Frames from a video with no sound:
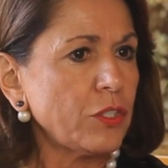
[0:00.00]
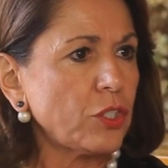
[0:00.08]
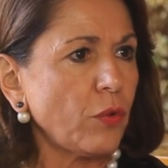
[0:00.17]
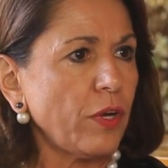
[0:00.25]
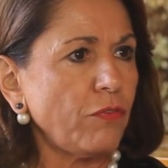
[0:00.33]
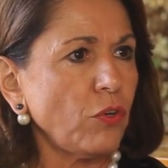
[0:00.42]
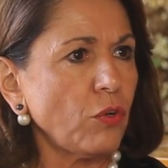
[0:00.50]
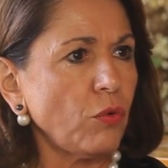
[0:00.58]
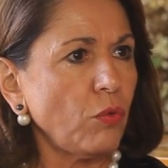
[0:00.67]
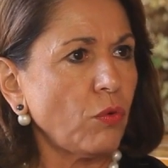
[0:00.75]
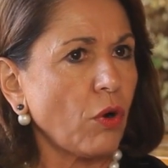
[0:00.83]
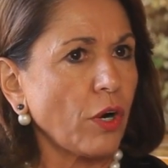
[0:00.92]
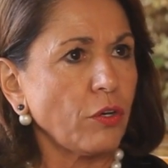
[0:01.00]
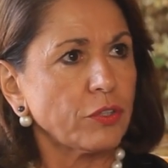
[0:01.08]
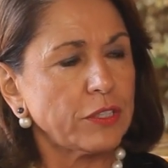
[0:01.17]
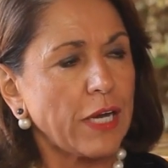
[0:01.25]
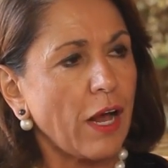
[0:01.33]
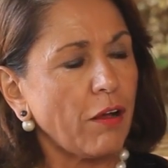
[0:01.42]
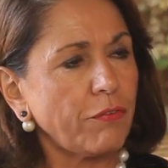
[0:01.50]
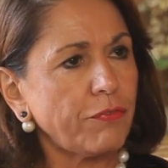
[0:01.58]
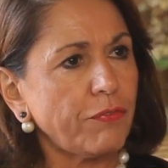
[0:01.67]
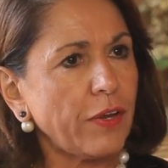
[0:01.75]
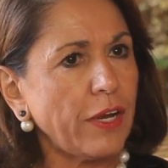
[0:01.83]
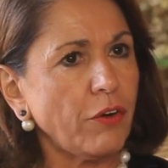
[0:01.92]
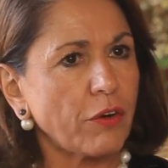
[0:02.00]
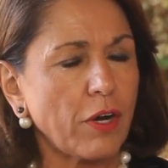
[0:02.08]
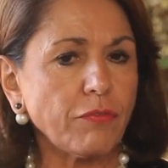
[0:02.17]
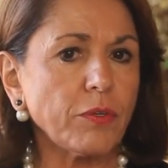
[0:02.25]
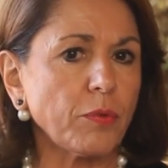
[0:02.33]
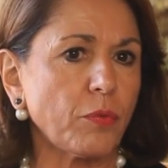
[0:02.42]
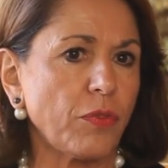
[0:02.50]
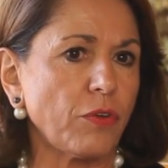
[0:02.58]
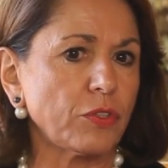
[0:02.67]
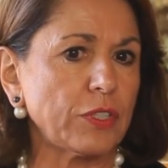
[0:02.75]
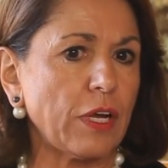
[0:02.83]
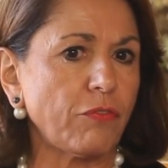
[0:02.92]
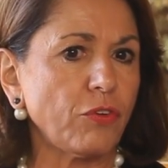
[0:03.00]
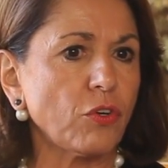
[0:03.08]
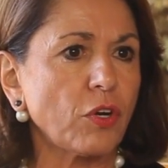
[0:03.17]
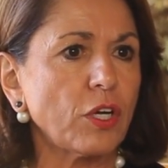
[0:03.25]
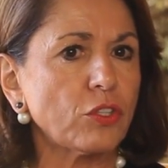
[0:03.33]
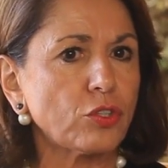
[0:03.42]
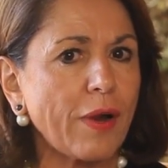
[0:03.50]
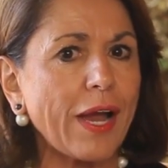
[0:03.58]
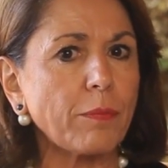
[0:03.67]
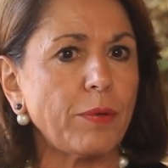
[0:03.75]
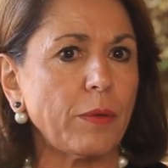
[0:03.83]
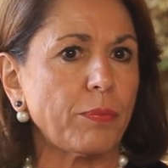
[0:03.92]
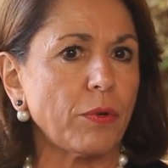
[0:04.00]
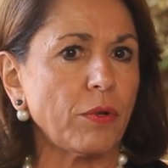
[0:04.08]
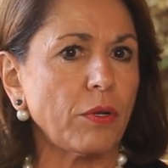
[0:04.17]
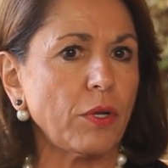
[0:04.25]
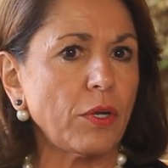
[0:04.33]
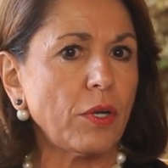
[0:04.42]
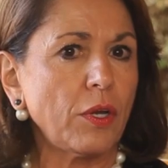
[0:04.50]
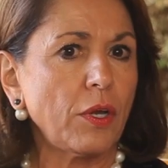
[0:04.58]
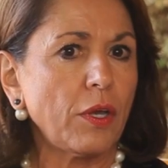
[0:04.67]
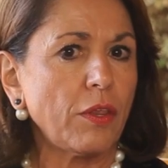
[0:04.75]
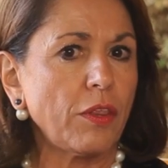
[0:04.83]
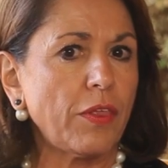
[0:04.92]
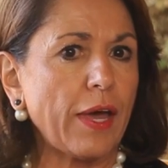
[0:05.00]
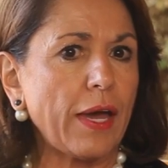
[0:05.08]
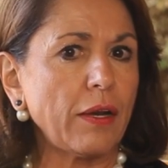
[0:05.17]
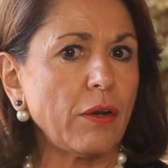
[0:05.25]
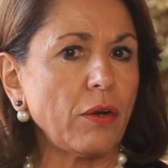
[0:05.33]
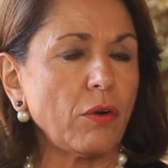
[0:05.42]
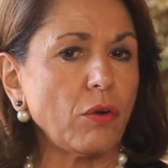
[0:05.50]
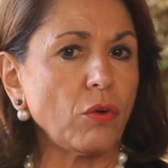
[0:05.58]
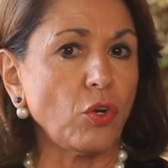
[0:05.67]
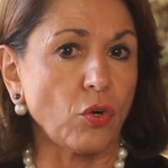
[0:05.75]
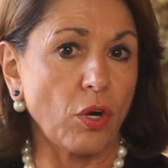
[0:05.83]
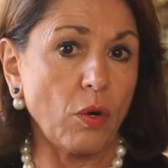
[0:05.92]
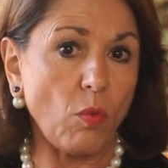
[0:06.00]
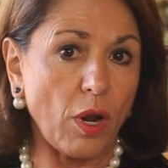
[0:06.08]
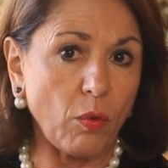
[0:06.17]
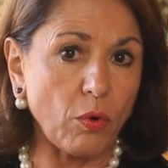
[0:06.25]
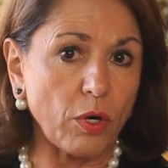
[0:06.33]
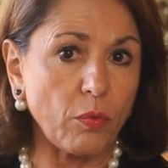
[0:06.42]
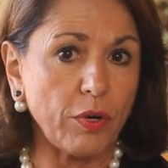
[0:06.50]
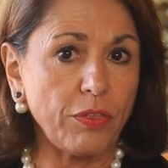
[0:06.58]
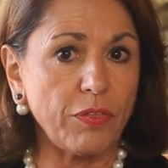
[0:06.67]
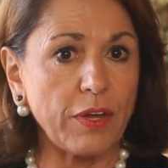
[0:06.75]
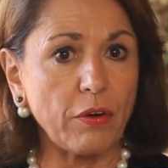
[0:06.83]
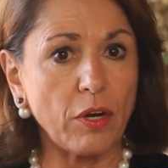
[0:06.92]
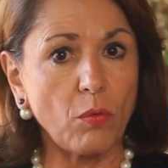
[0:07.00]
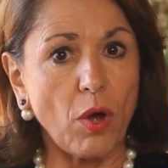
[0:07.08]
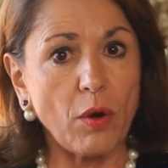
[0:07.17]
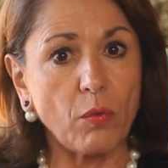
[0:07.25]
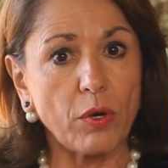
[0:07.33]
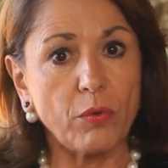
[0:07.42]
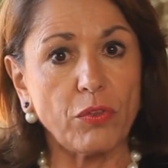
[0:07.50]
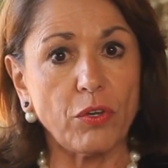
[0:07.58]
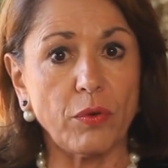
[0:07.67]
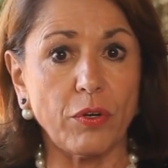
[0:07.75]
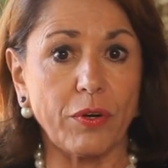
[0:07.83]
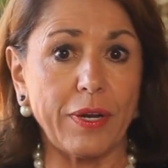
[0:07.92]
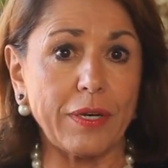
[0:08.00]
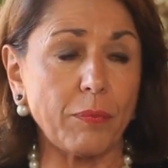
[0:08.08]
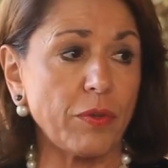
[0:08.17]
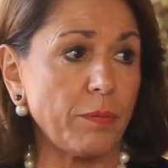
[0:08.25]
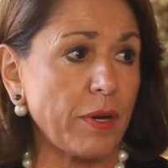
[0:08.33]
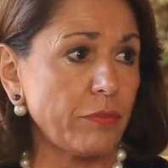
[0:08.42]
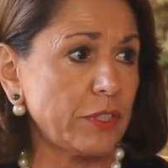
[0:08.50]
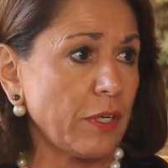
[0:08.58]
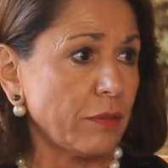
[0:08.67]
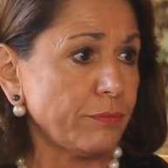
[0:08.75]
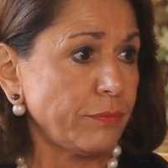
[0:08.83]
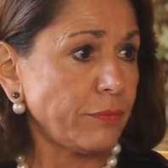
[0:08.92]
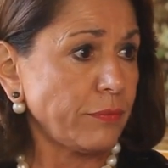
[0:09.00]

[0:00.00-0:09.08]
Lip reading: So if you are yourself and you're comfortable with yourself, you're going to attract people that you're going to want to work with, they're going to want to work with you, and you're going to end up with a better result.